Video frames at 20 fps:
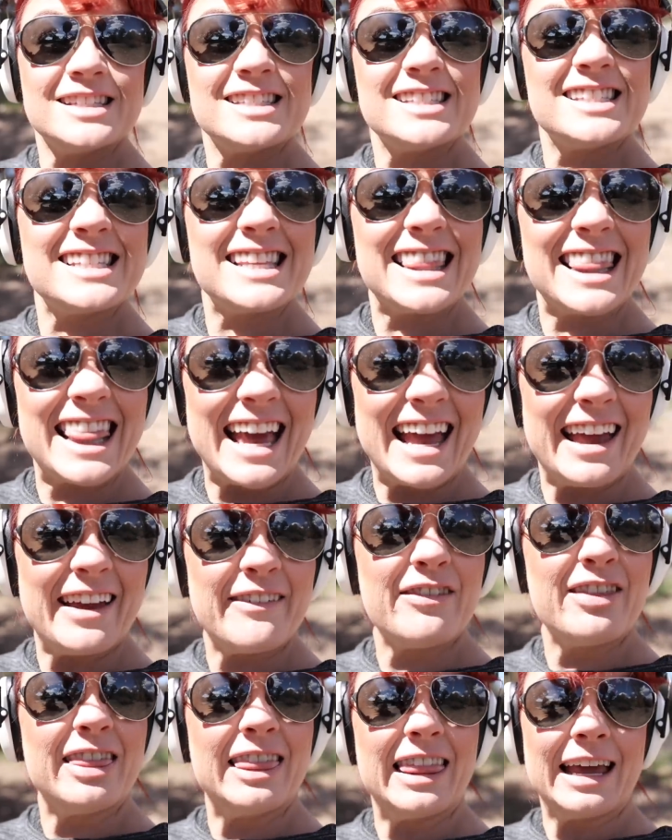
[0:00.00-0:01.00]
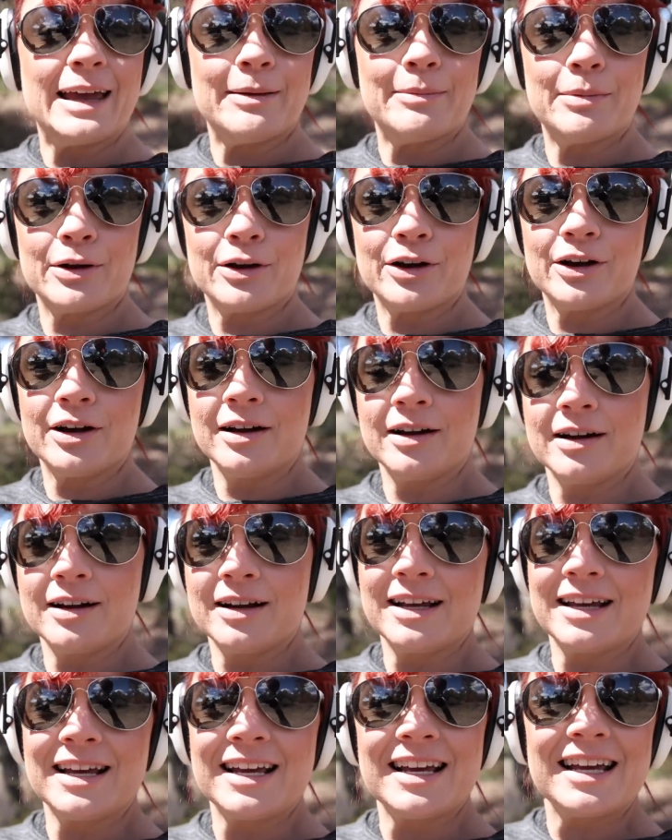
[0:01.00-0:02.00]
Slave labor
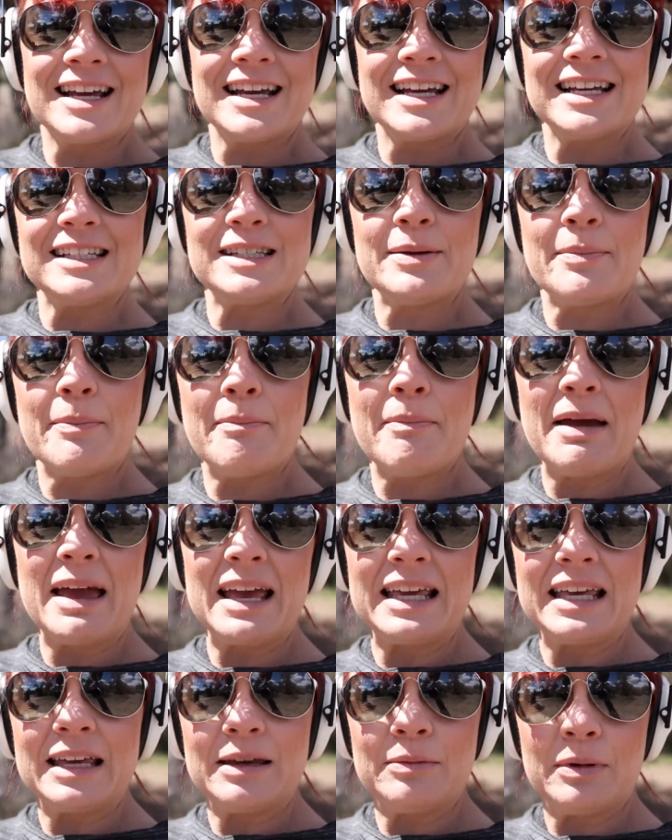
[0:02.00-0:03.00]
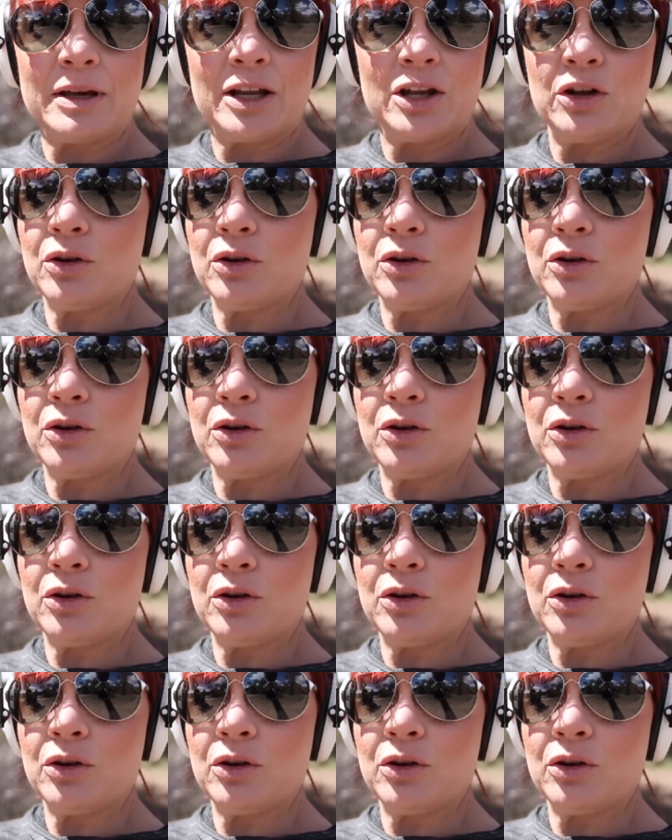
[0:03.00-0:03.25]
is making me